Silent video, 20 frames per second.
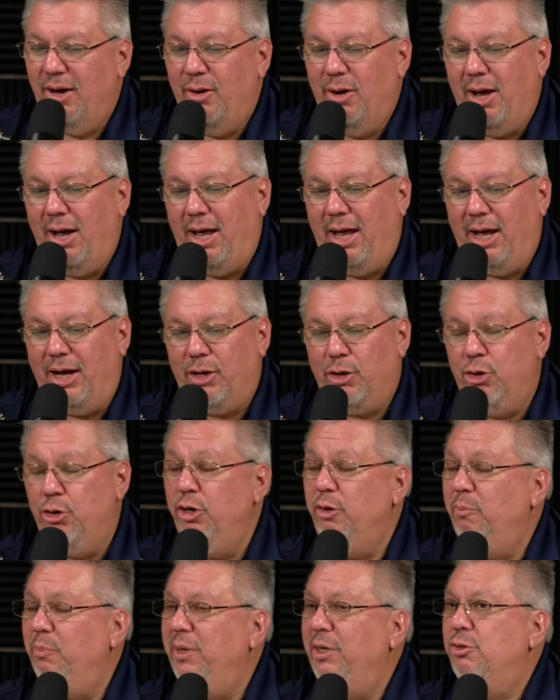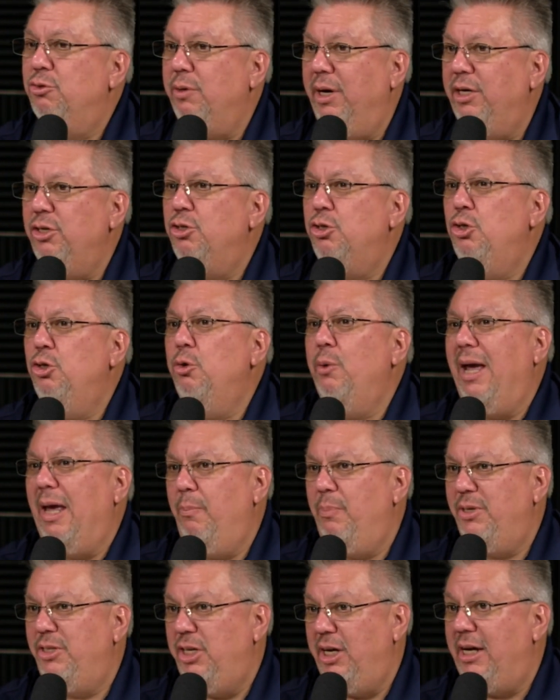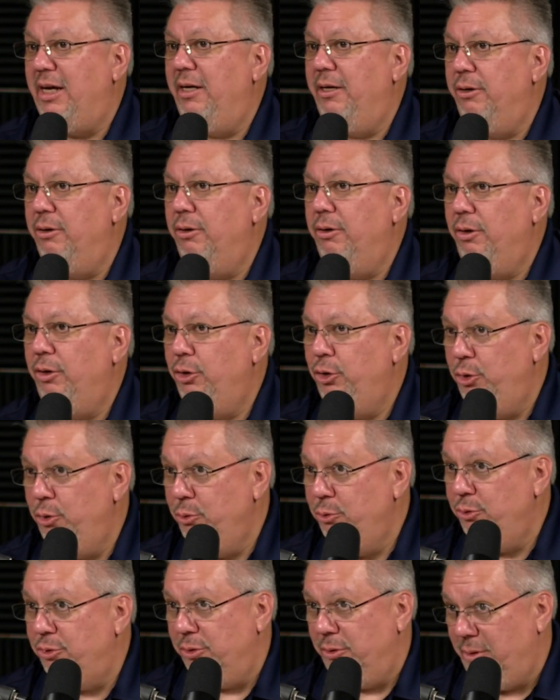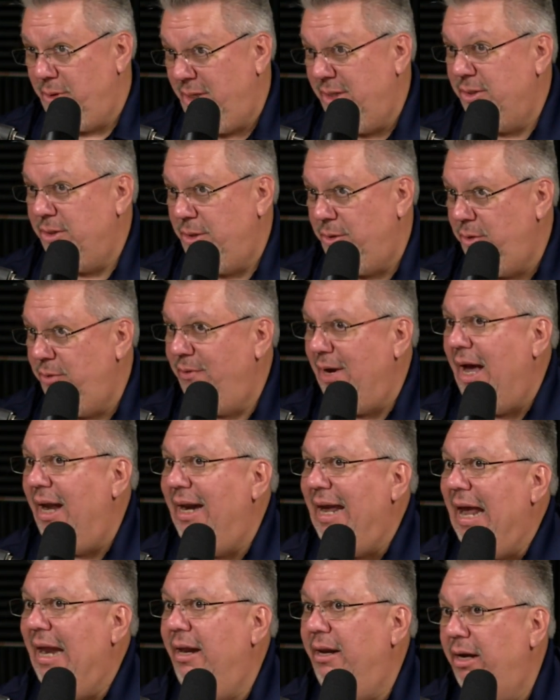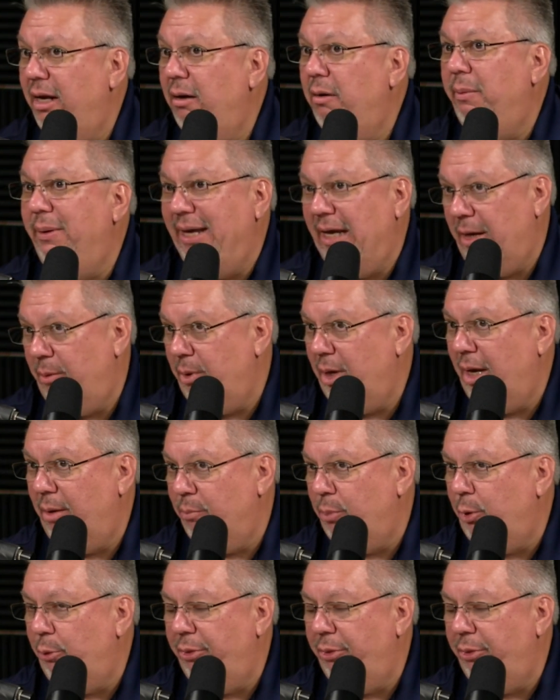couldn't be traced to a particular user because you got anonymity on both